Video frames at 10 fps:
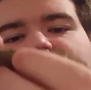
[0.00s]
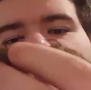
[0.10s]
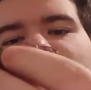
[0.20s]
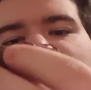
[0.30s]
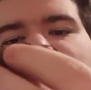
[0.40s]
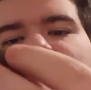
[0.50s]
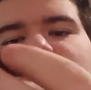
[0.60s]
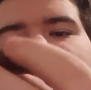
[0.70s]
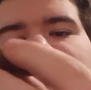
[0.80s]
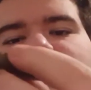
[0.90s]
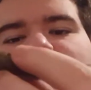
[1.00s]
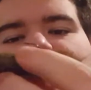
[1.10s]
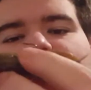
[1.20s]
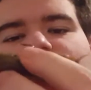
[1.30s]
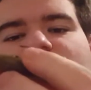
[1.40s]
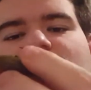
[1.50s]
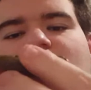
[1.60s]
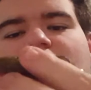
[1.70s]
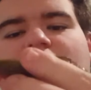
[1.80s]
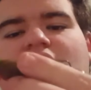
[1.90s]
giant jig head
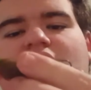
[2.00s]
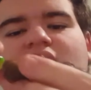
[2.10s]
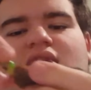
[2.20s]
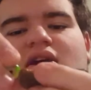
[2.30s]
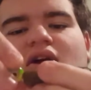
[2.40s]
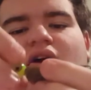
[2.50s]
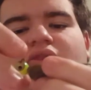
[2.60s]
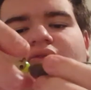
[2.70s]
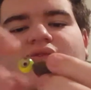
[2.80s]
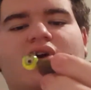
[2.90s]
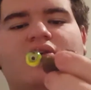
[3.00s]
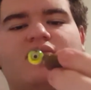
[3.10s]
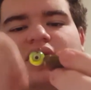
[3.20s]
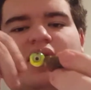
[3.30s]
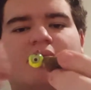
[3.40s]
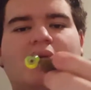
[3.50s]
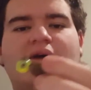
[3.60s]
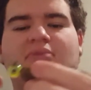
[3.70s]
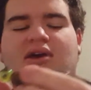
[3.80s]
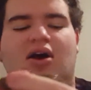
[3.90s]
hanging off the front of it that
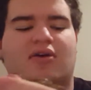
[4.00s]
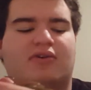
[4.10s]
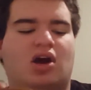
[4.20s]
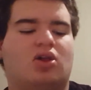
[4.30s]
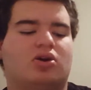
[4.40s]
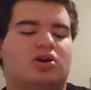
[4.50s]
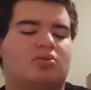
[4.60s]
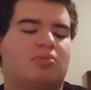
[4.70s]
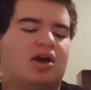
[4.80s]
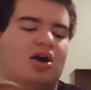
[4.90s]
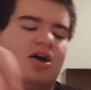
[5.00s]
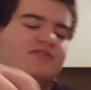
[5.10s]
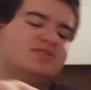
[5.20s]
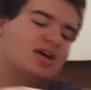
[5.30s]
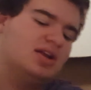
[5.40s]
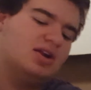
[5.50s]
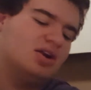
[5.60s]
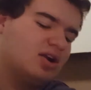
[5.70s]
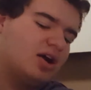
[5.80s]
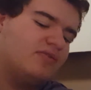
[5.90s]
might be off colored or might offset it
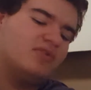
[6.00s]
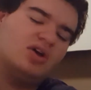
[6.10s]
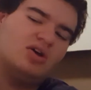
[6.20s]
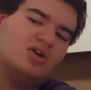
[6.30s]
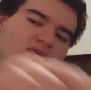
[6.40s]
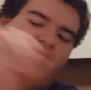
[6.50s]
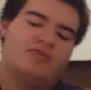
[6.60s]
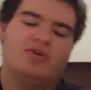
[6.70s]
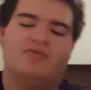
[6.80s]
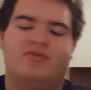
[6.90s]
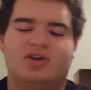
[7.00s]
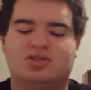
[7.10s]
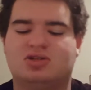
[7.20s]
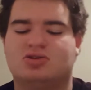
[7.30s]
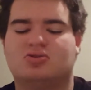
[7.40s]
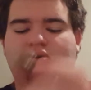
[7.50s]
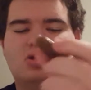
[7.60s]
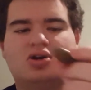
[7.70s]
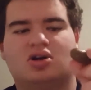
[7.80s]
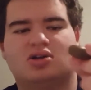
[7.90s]
enough for a fish to sort
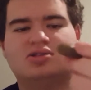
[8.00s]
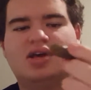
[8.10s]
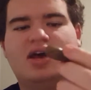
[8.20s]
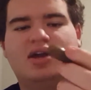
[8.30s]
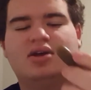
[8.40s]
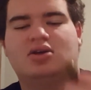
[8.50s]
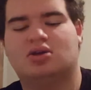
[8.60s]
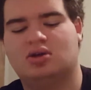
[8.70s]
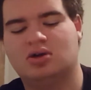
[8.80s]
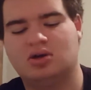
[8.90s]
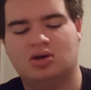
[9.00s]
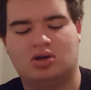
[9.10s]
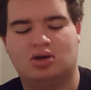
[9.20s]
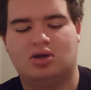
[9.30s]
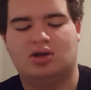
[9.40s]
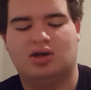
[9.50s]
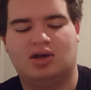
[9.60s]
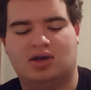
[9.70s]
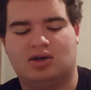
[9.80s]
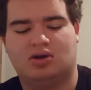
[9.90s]
of turn its head.
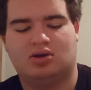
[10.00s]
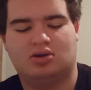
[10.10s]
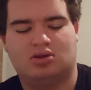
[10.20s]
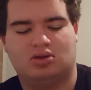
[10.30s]
And